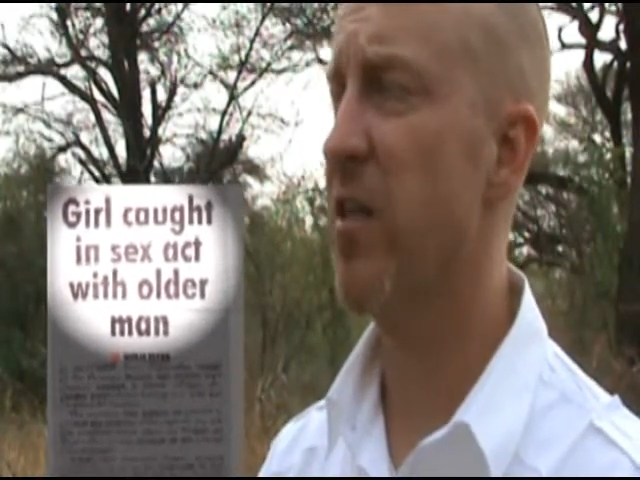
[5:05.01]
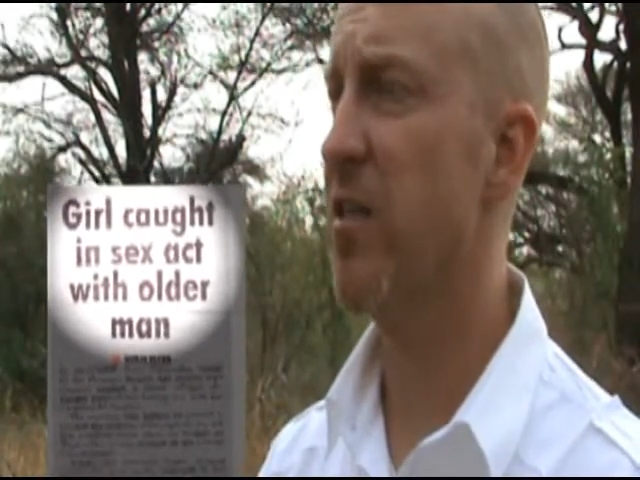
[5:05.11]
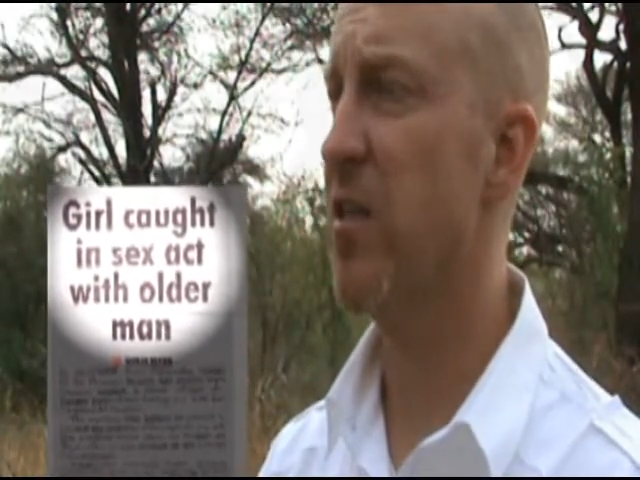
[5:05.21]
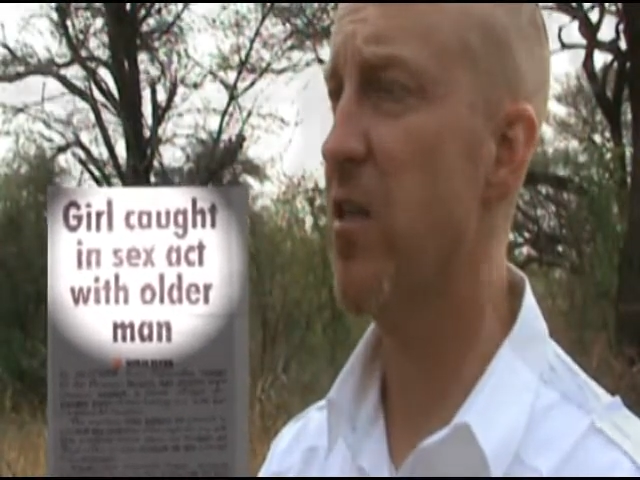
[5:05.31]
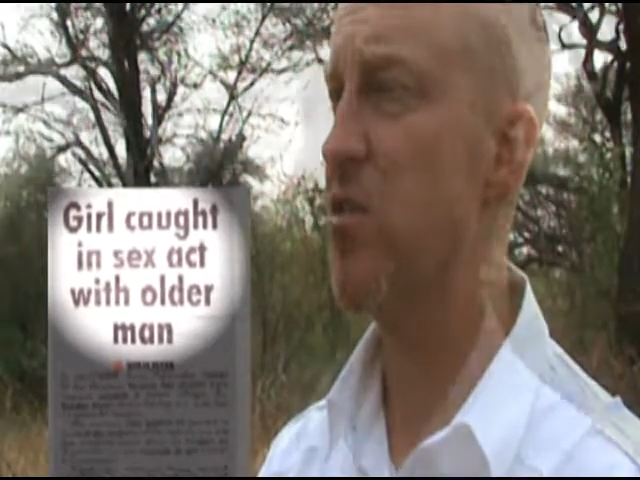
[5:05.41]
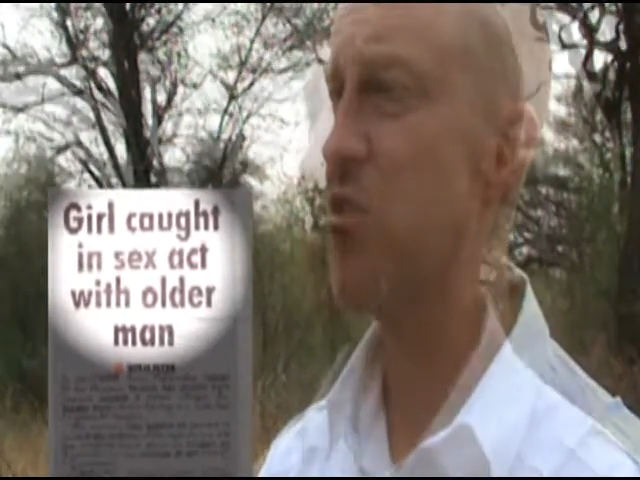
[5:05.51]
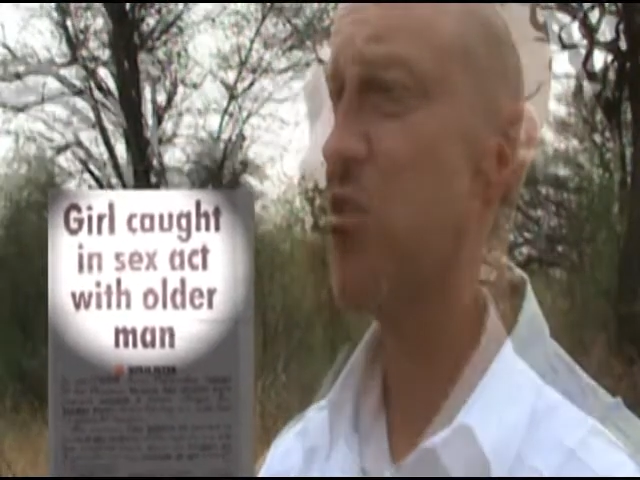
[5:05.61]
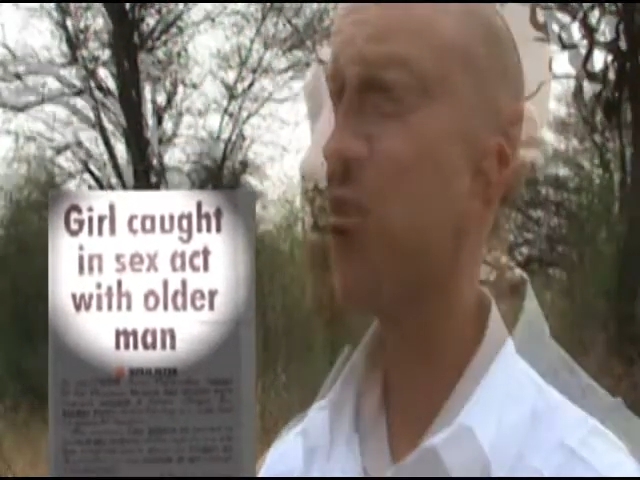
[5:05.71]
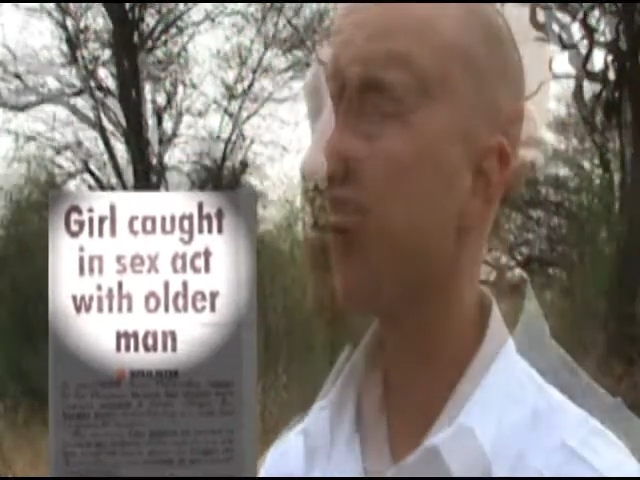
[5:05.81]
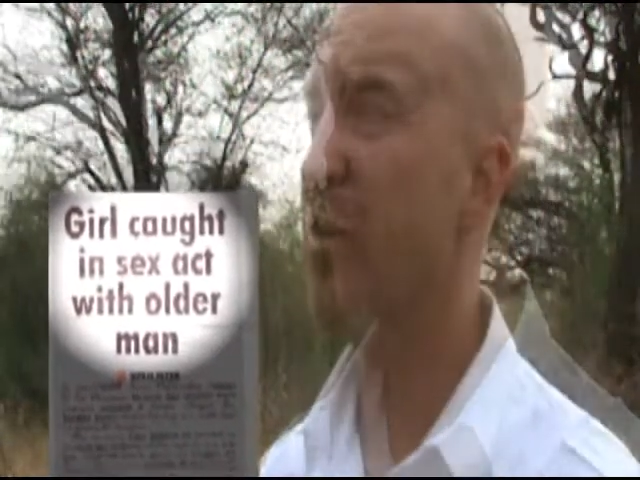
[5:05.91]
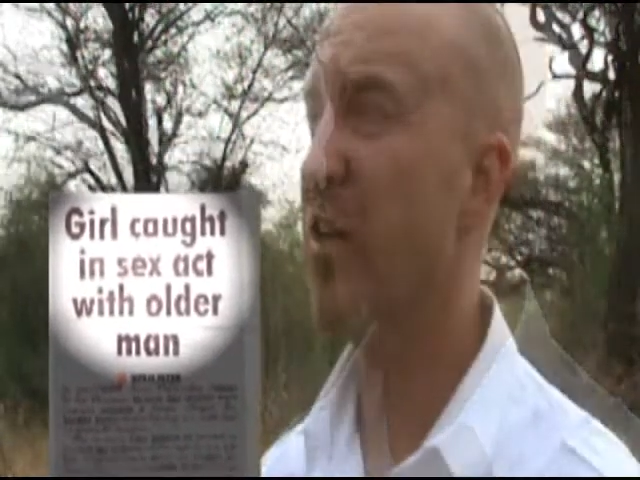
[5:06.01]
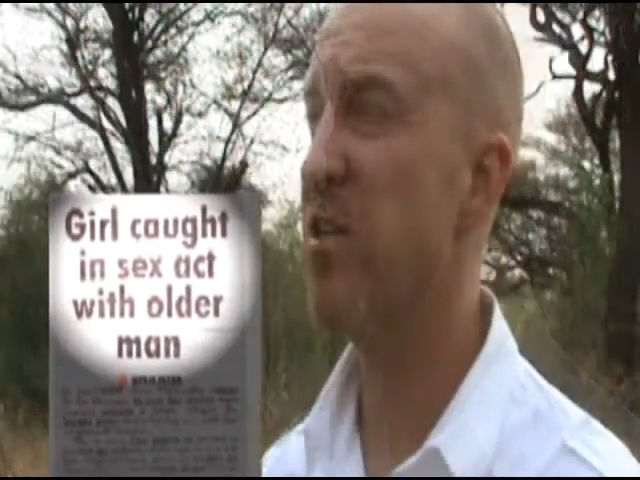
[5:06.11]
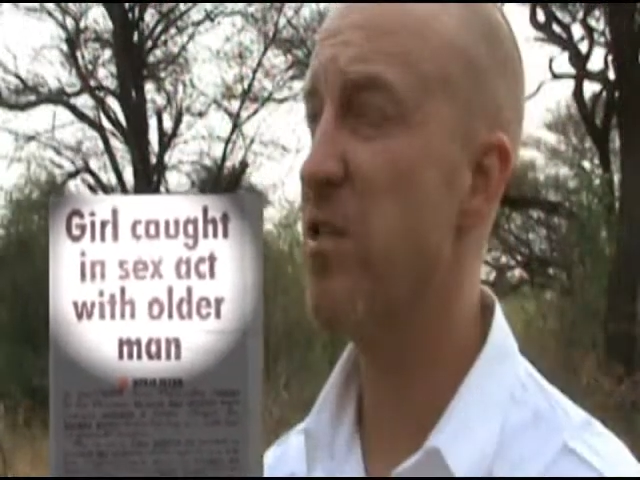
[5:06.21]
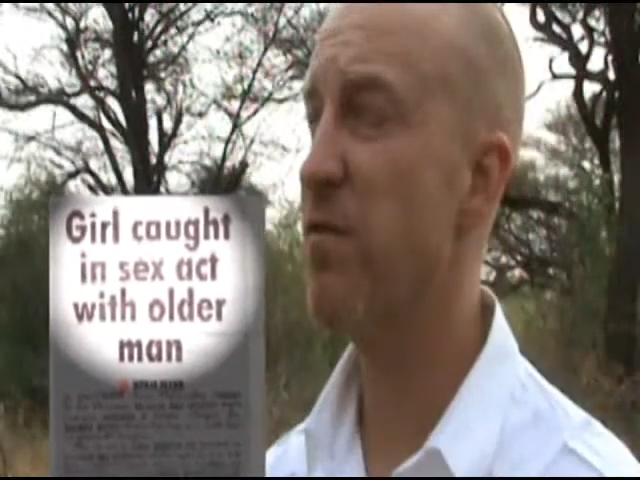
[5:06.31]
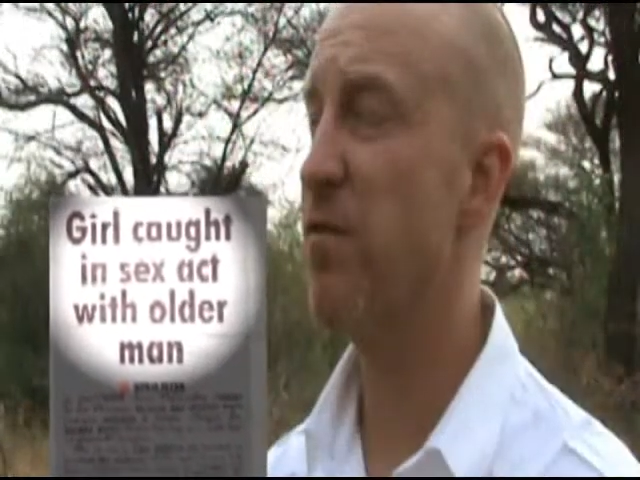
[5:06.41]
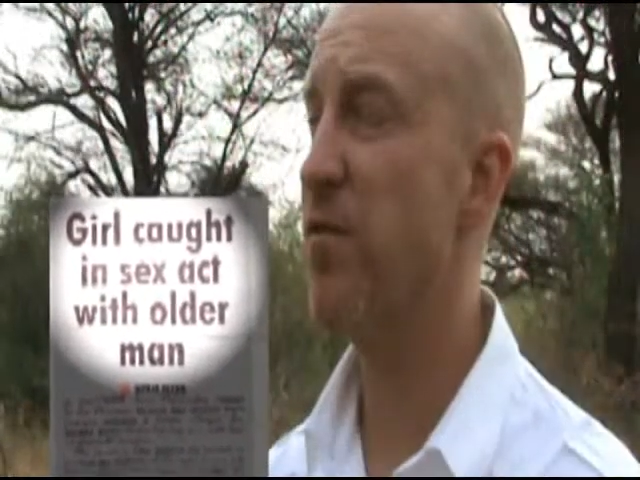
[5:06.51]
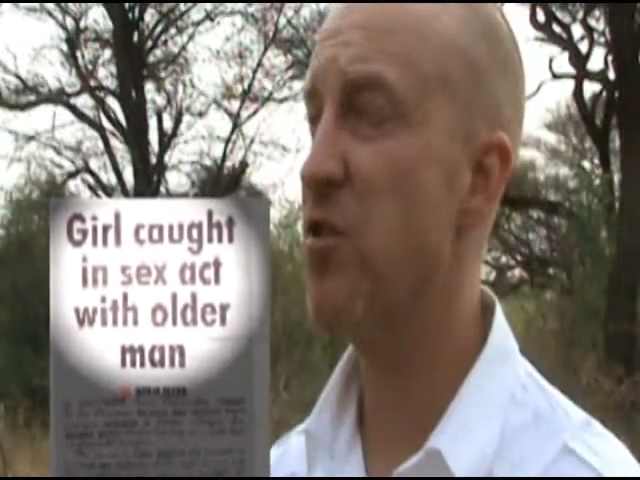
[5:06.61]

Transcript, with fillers: And, and because of